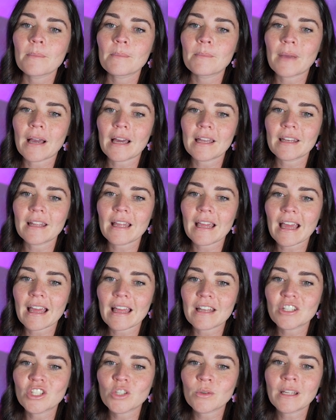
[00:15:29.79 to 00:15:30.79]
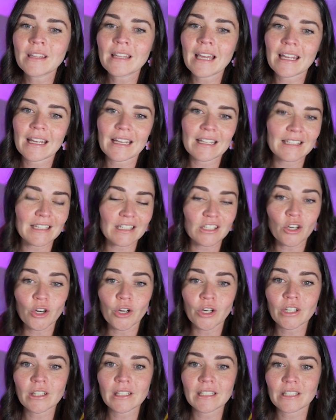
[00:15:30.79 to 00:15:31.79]
But doing that is a
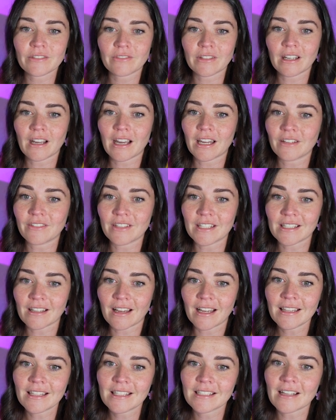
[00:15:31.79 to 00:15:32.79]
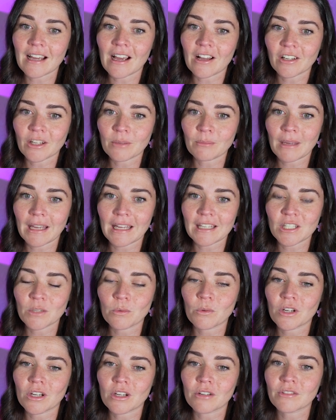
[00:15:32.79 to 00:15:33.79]
totally different kind of design style compared to
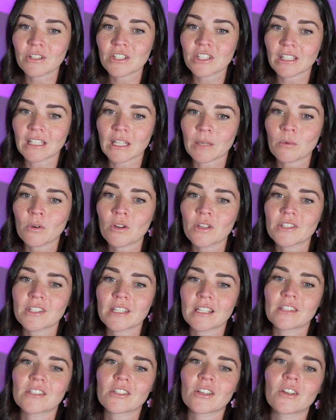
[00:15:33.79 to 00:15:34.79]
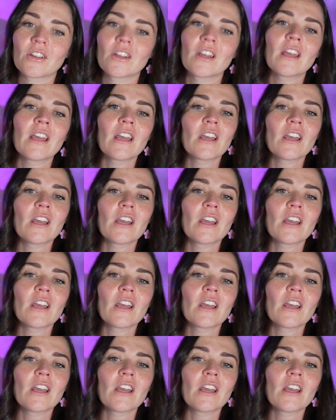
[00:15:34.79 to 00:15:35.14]
what it originally was. And so